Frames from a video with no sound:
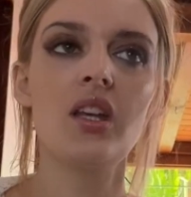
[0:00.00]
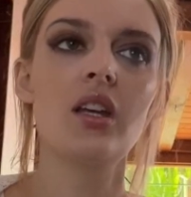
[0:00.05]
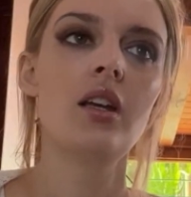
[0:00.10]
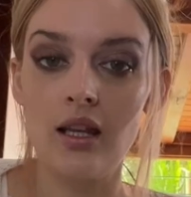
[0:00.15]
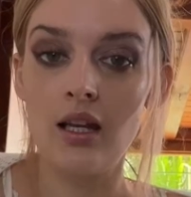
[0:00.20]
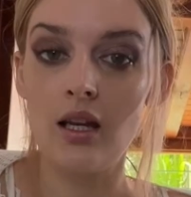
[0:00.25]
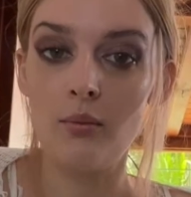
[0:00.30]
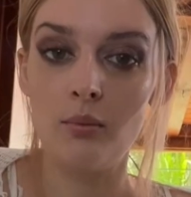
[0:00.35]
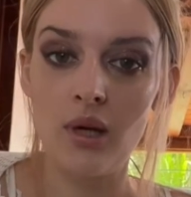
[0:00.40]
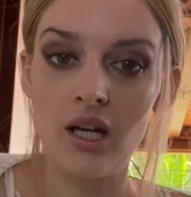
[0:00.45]
and
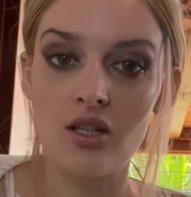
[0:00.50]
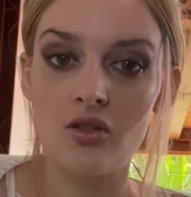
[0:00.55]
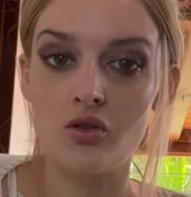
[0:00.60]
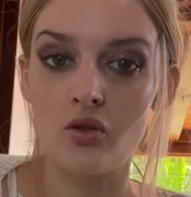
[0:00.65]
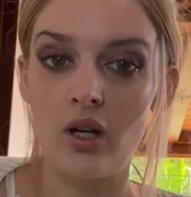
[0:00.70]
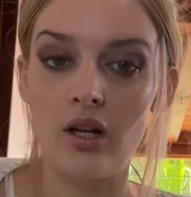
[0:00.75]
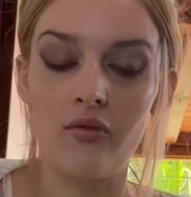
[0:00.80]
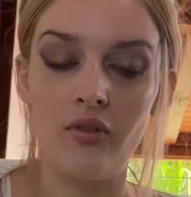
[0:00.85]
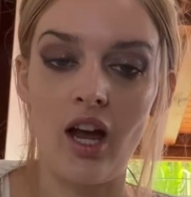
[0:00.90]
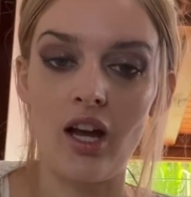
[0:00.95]
the
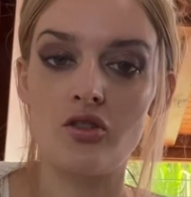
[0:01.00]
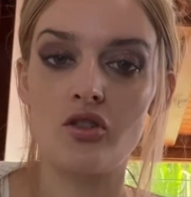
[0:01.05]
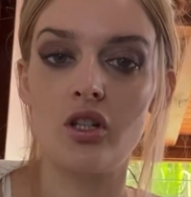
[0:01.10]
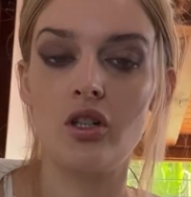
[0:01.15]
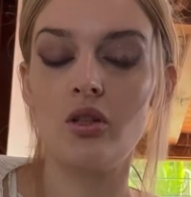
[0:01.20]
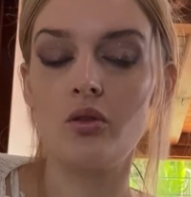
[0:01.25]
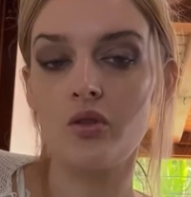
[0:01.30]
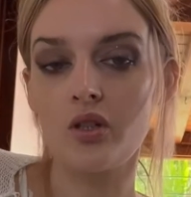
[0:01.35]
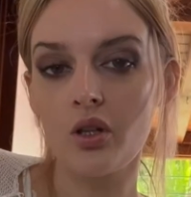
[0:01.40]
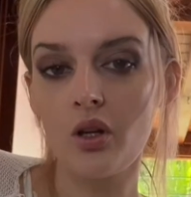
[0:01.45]
administrative
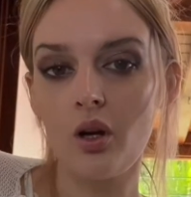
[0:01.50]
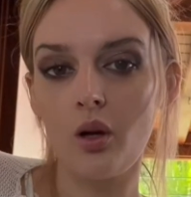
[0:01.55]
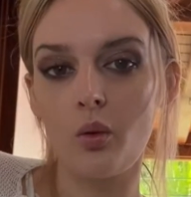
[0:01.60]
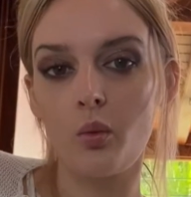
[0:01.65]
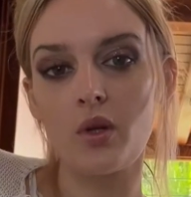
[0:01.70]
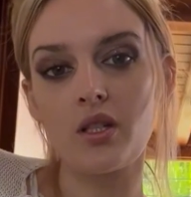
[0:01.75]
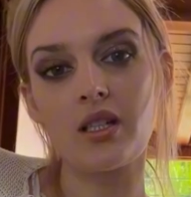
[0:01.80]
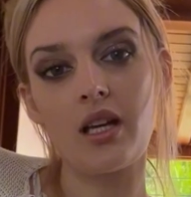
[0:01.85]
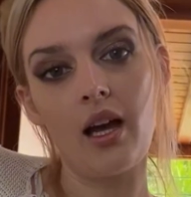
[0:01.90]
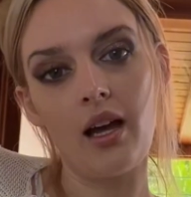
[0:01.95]
action you took
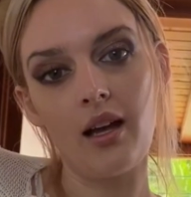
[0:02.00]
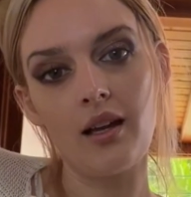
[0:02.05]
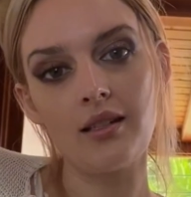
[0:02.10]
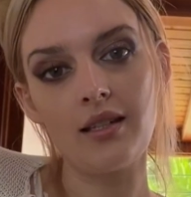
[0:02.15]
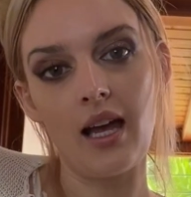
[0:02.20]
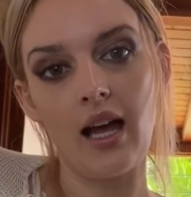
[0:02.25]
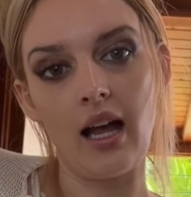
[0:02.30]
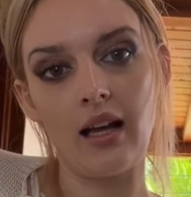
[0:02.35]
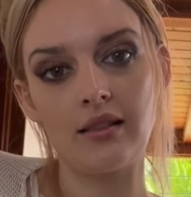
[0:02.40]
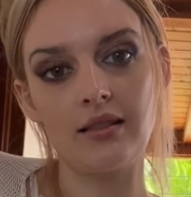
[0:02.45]
was
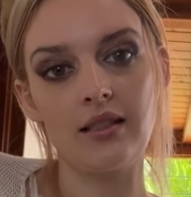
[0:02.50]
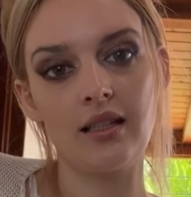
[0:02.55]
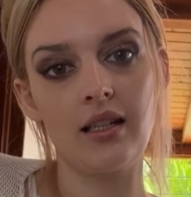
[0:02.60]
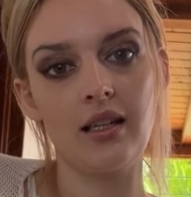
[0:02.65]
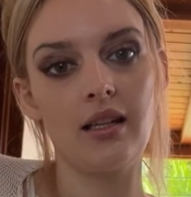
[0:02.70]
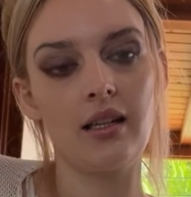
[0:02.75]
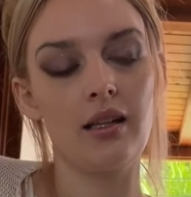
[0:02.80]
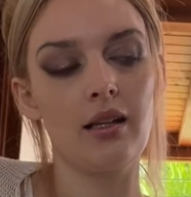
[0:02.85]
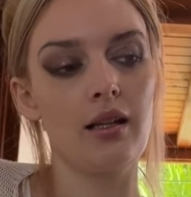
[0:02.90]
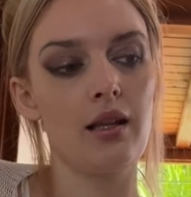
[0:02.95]

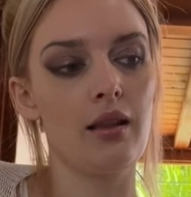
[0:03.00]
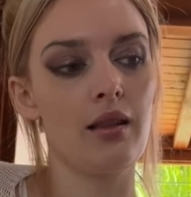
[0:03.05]
contacting